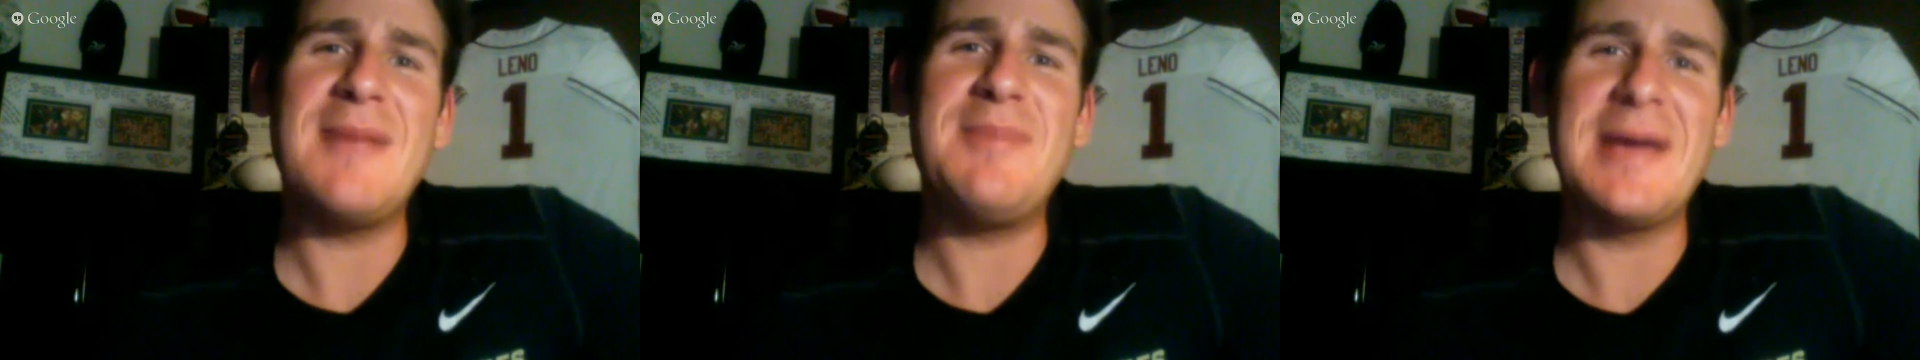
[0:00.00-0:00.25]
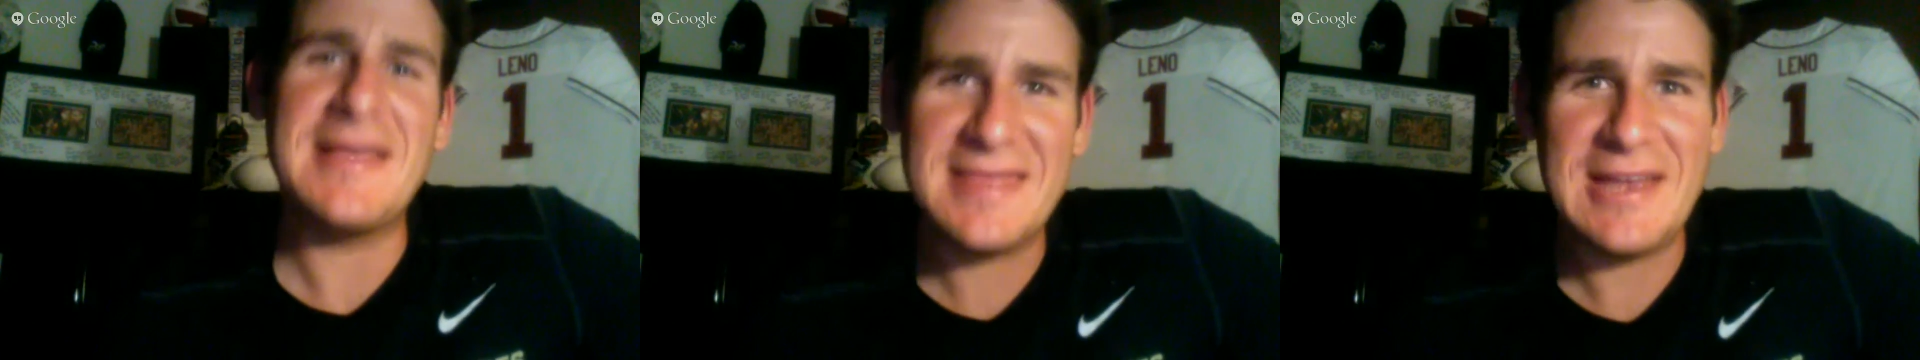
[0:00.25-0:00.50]

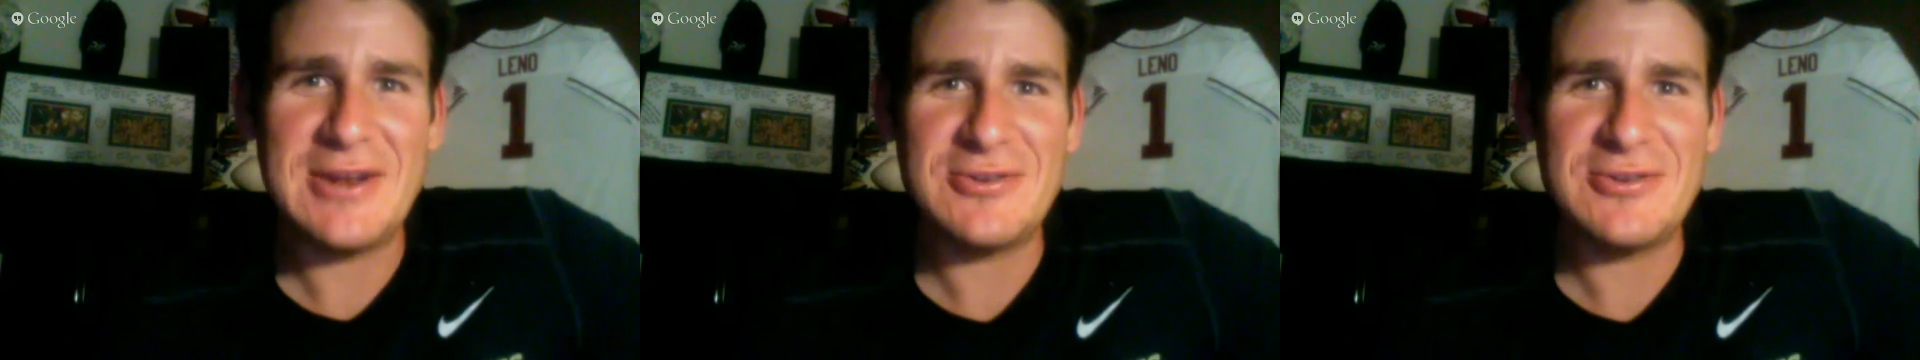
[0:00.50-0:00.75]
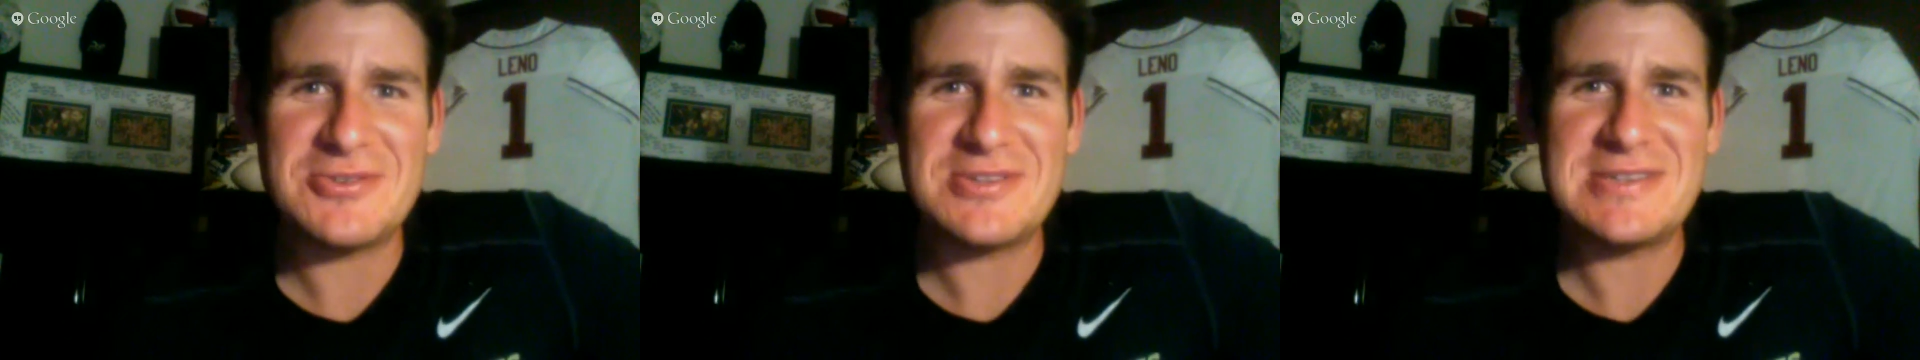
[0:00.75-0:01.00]

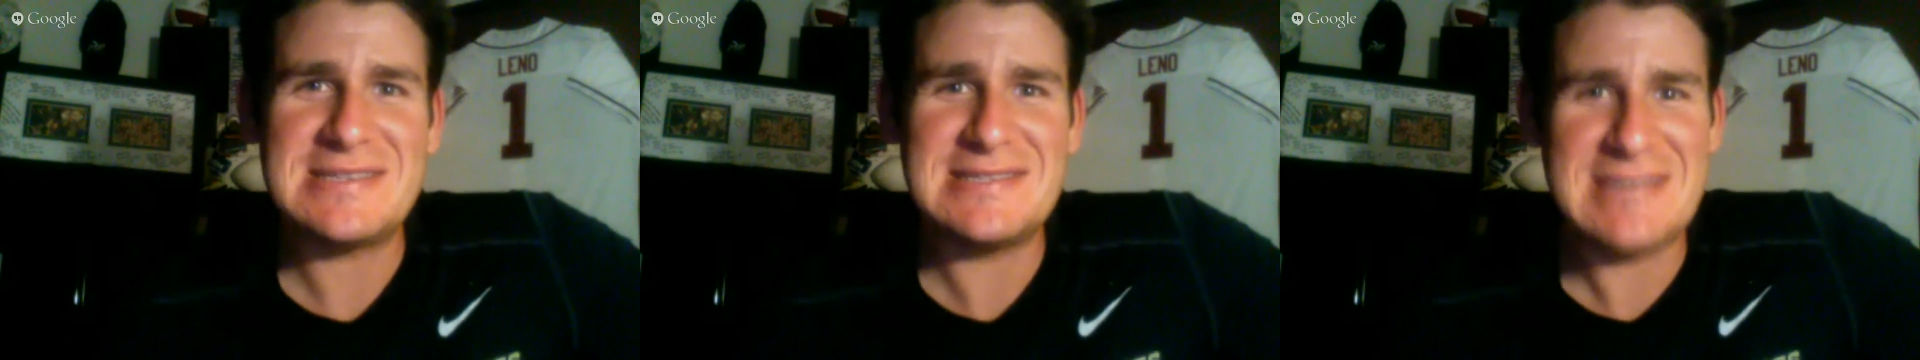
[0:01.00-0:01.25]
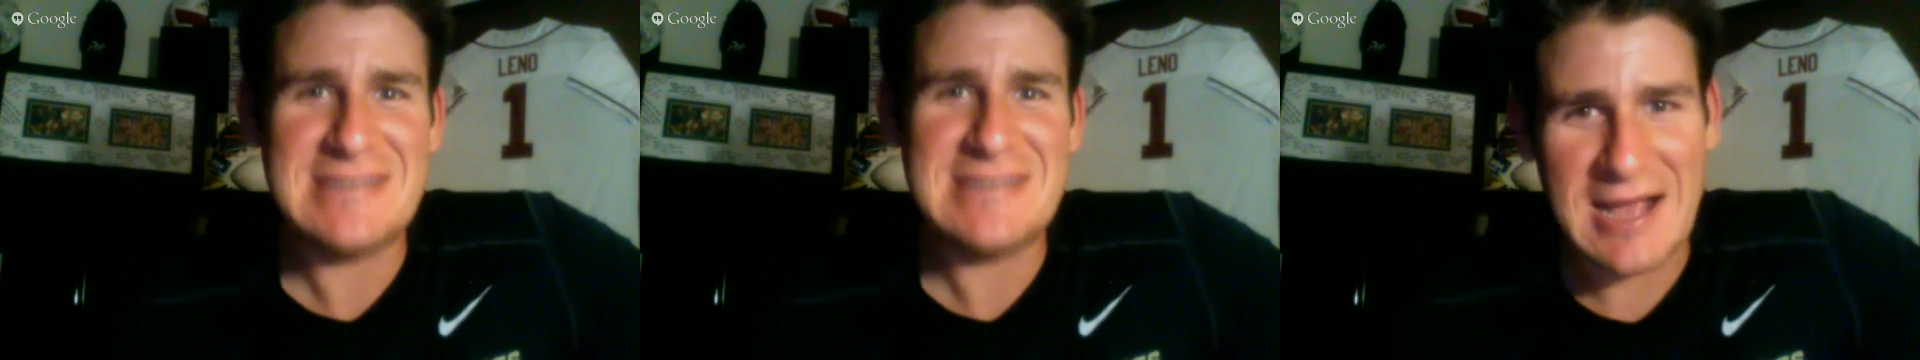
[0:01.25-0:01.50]

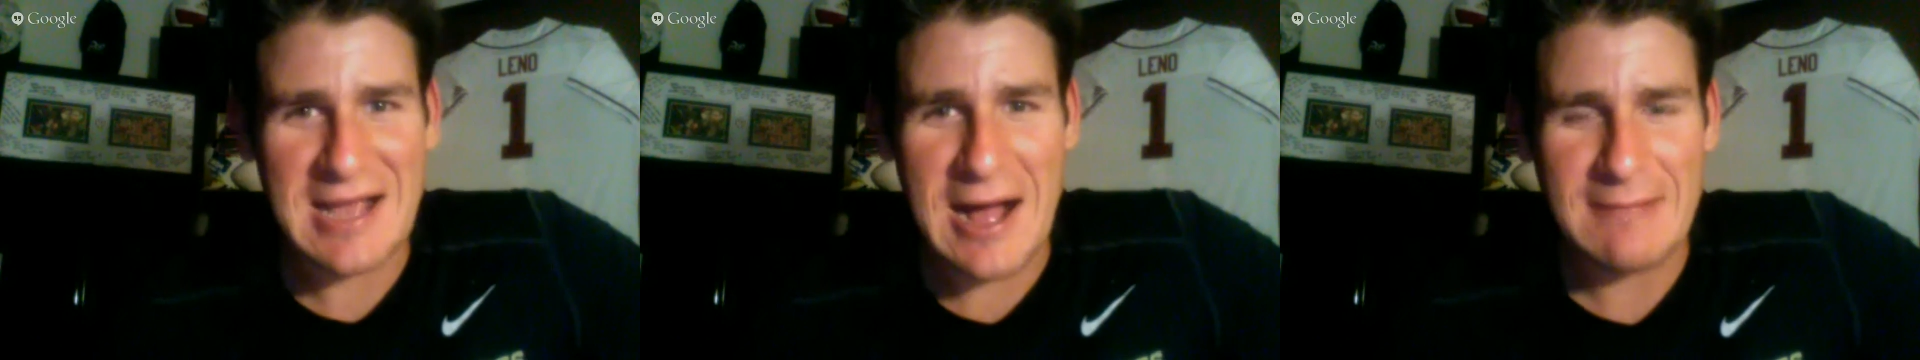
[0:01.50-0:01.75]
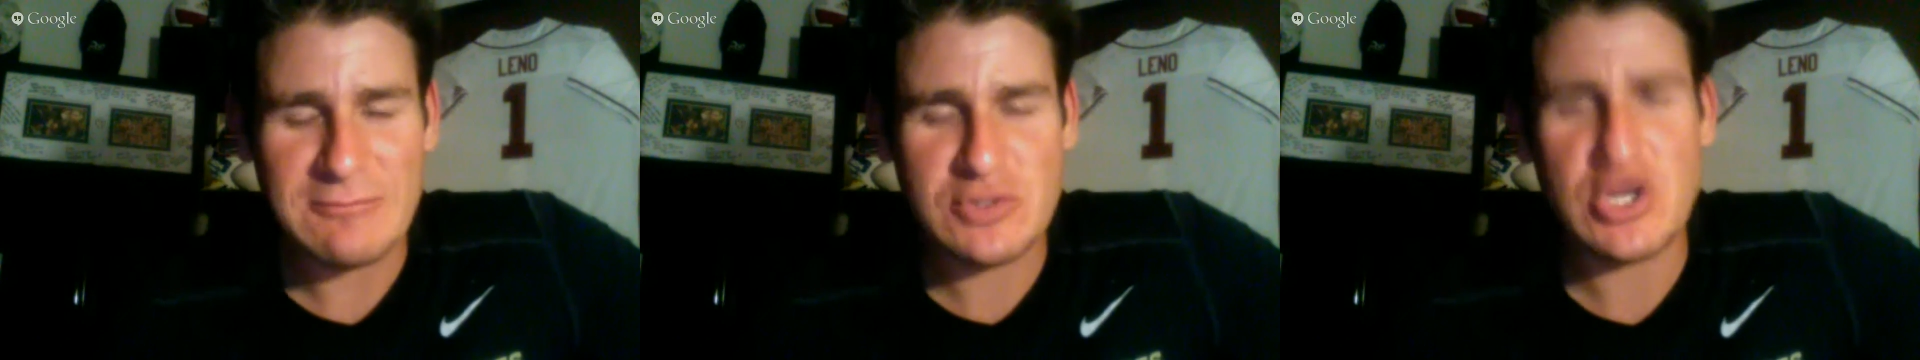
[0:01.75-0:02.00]

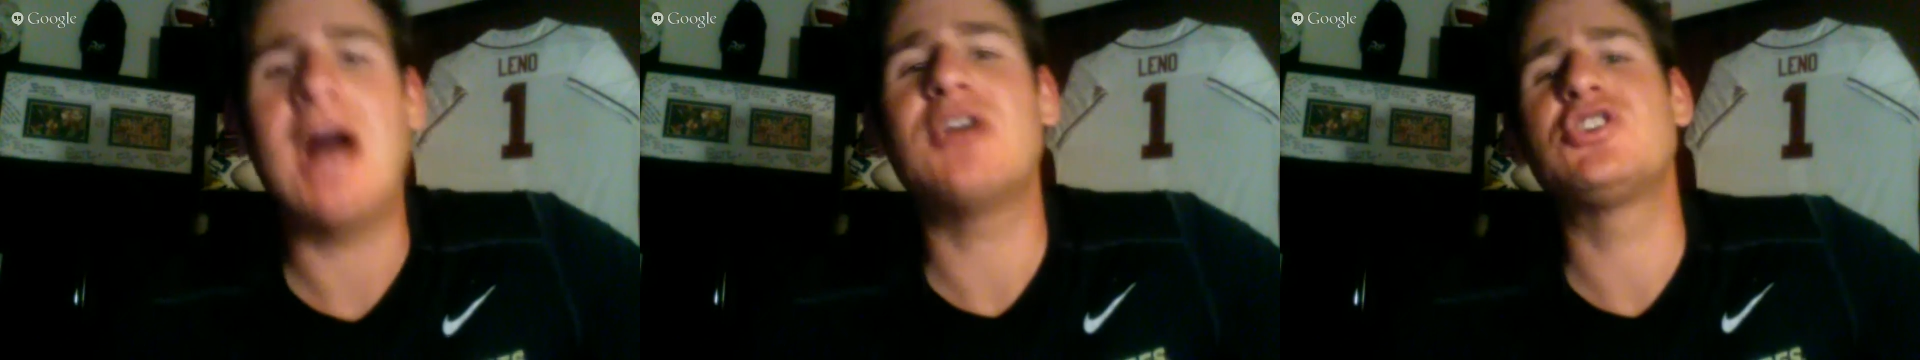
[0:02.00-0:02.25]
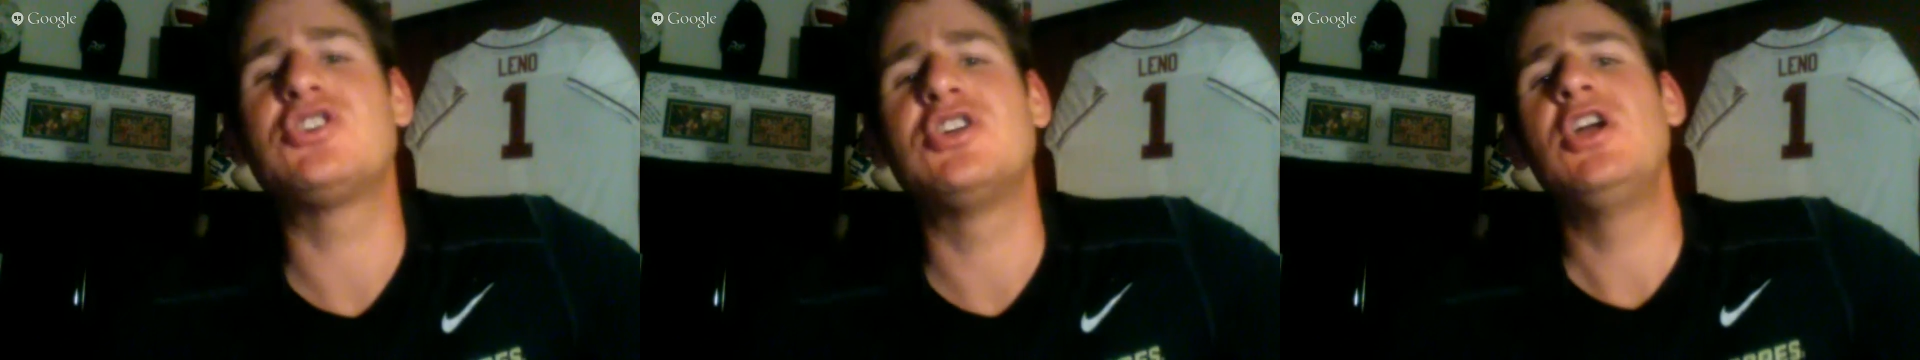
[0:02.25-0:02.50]
iPickTheaters.com.
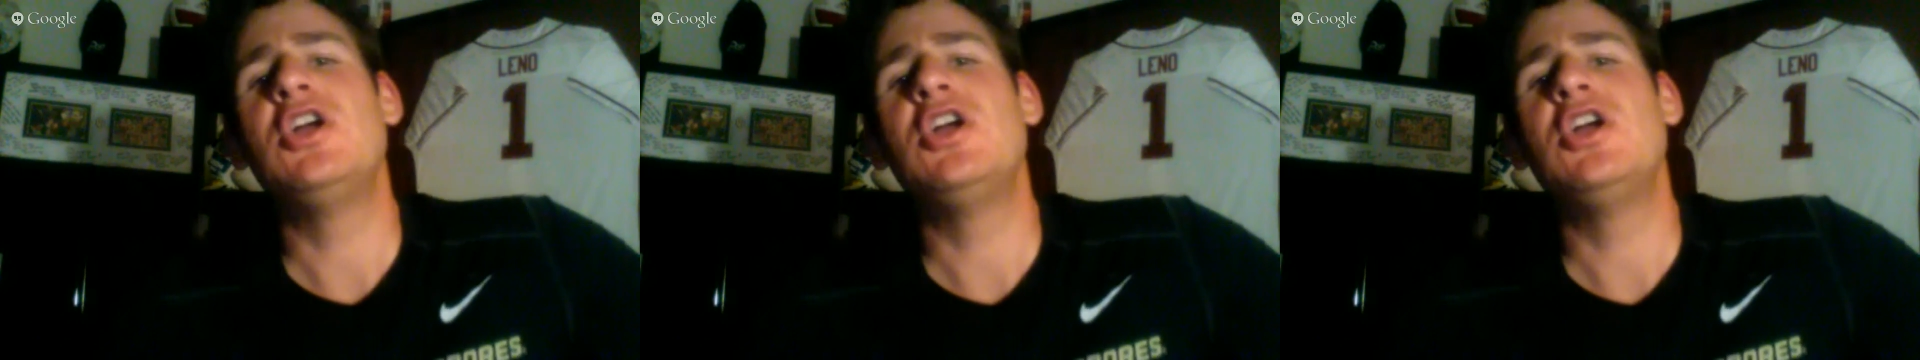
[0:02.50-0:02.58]
Josh,